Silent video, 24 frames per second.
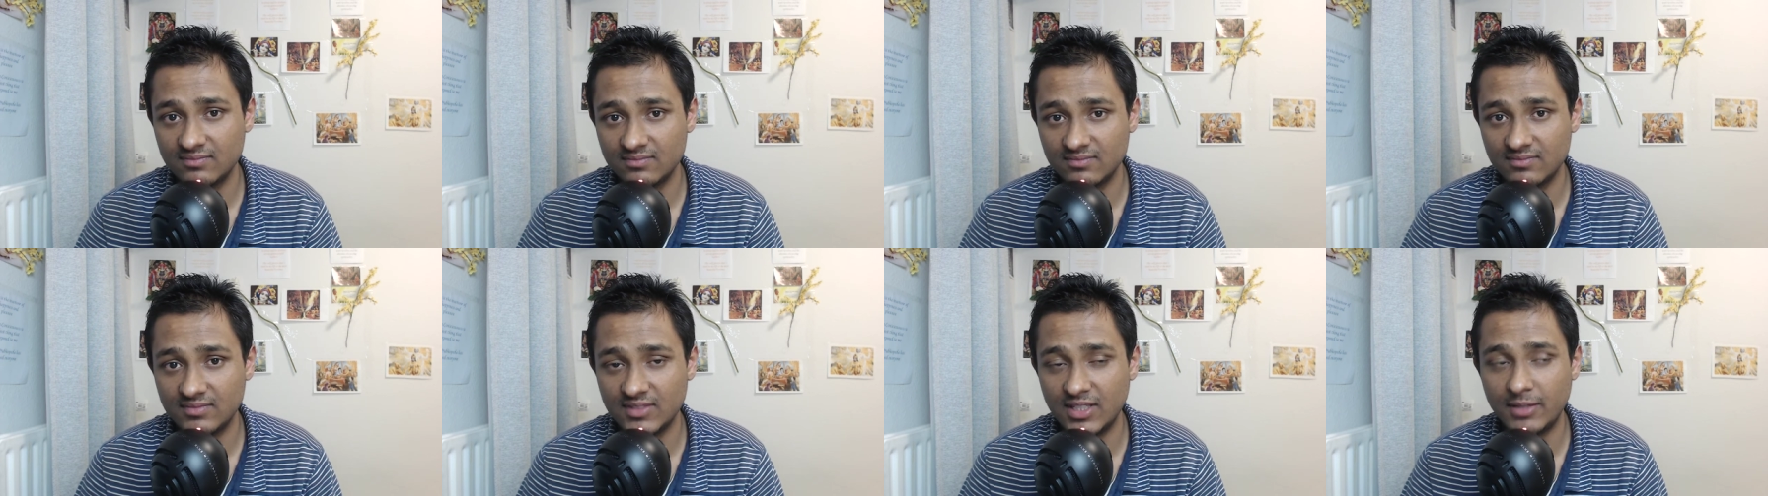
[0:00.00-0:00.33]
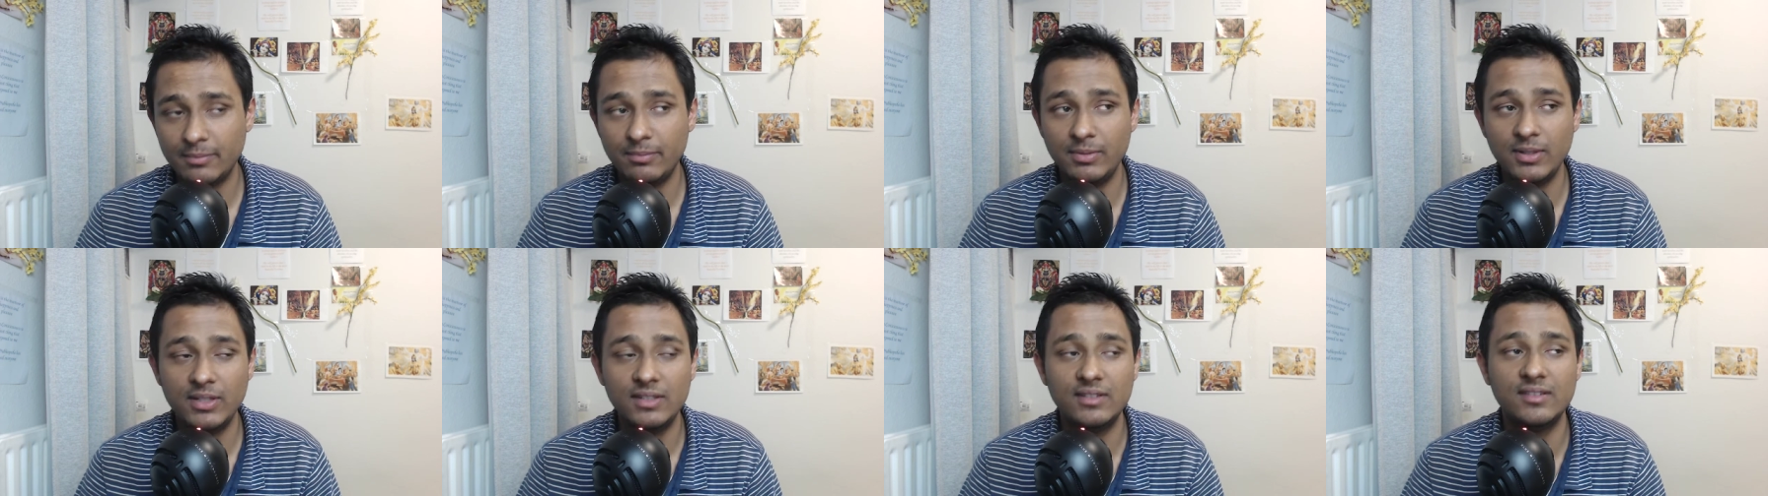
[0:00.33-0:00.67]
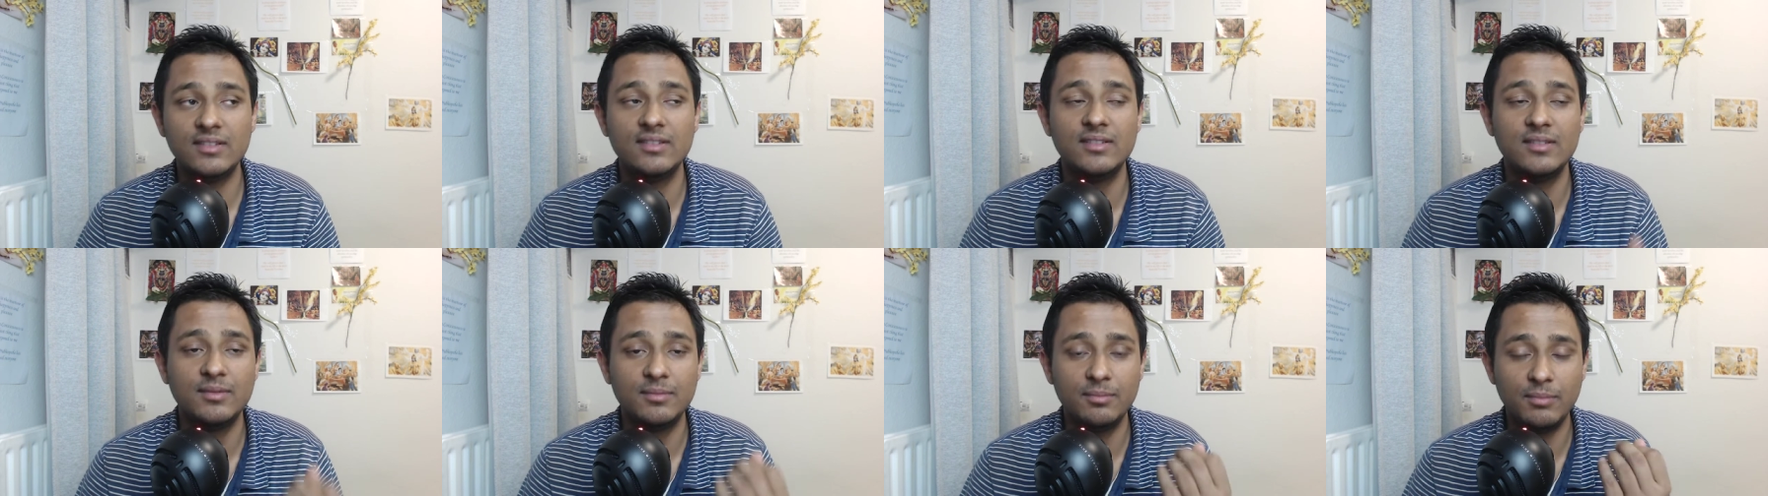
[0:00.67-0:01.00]
that please
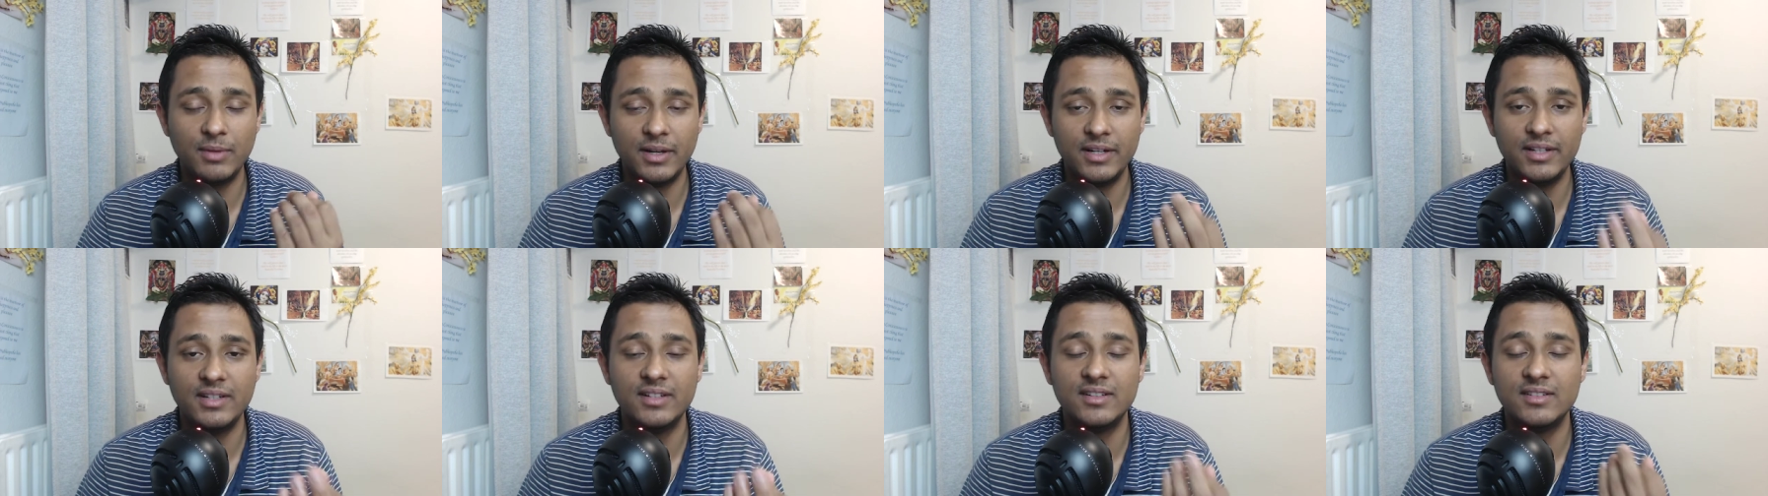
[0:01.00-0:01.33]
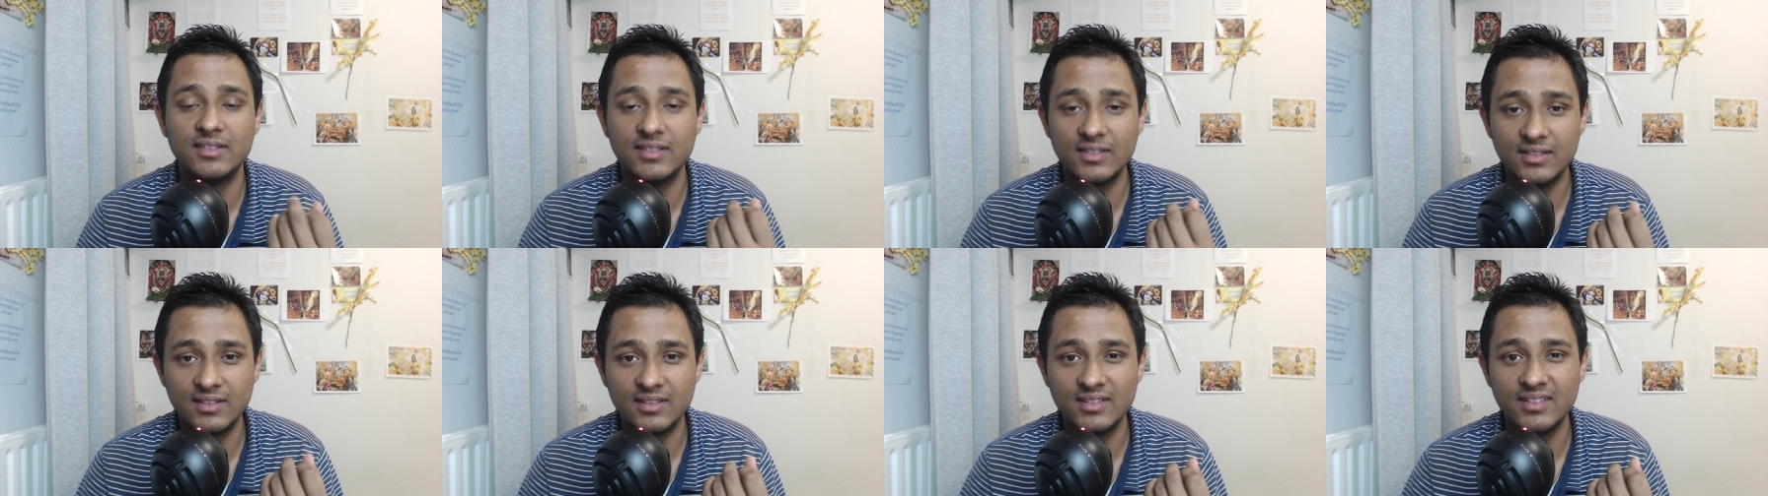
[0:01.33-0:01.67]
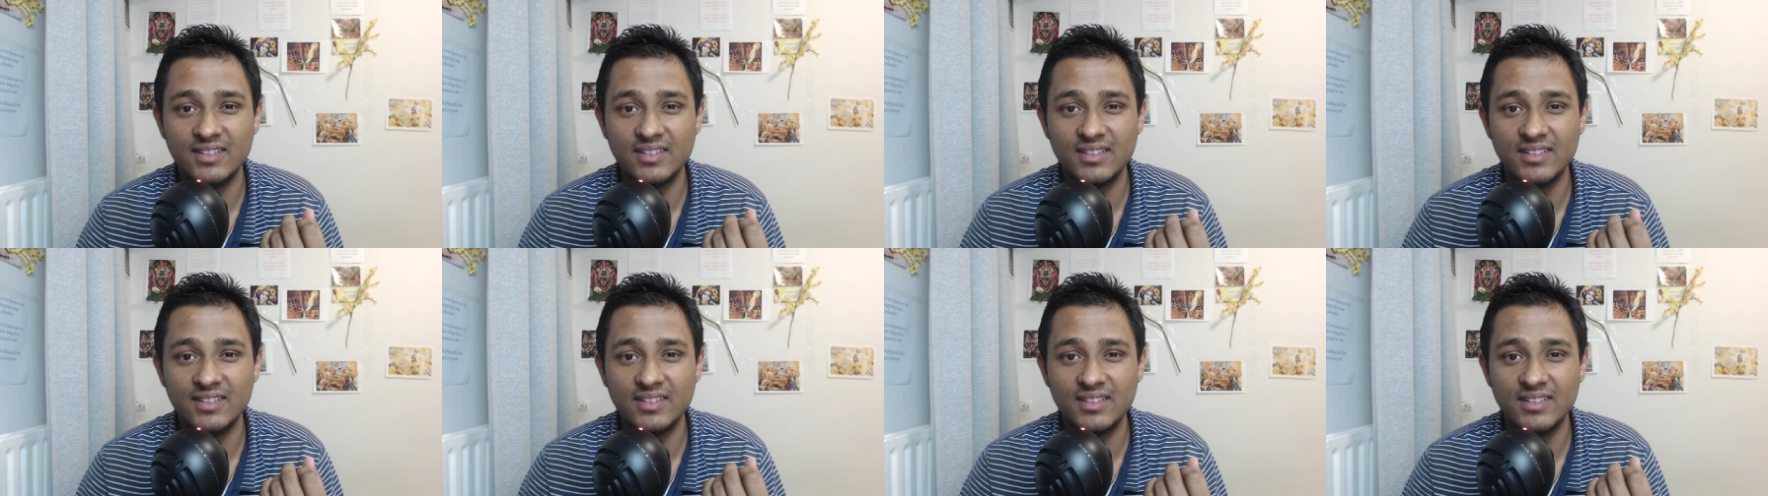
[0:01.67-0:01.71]
my dear sir